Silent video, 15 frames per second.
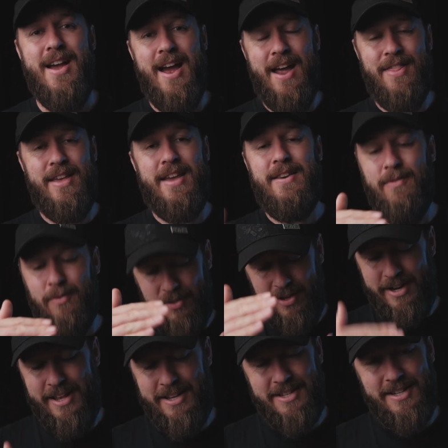And then with the
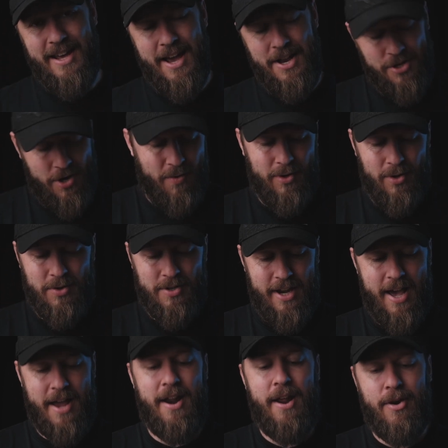next stage, I would look
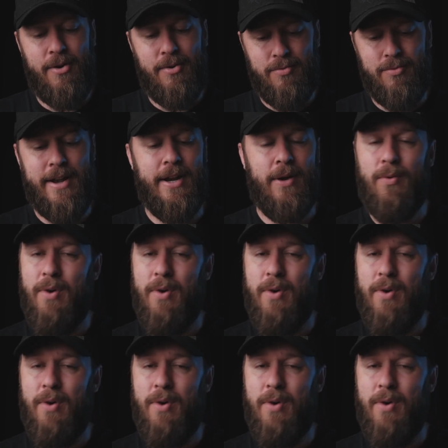down and I would read it.